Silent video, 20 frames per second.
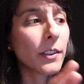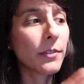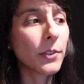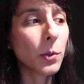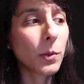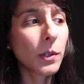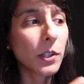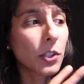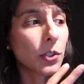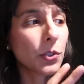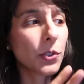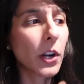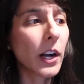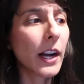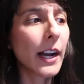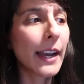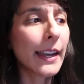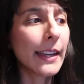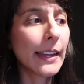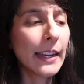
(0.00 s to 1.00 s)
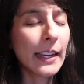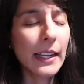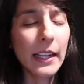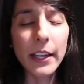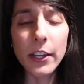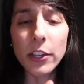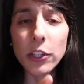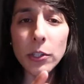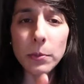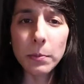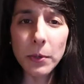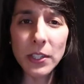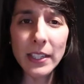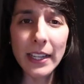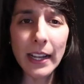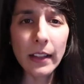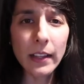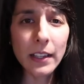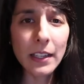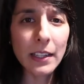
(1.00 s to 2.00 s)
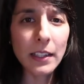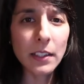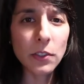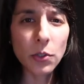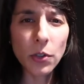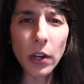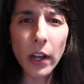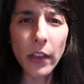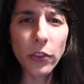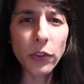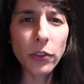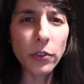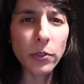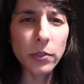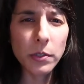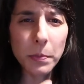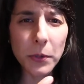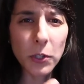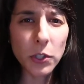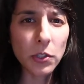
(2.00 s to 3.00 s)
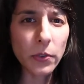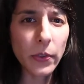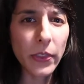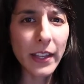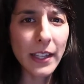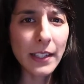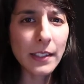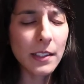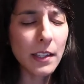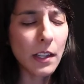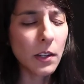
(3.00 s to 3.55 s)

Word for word: if you want to try a new modality, try new spiritual things.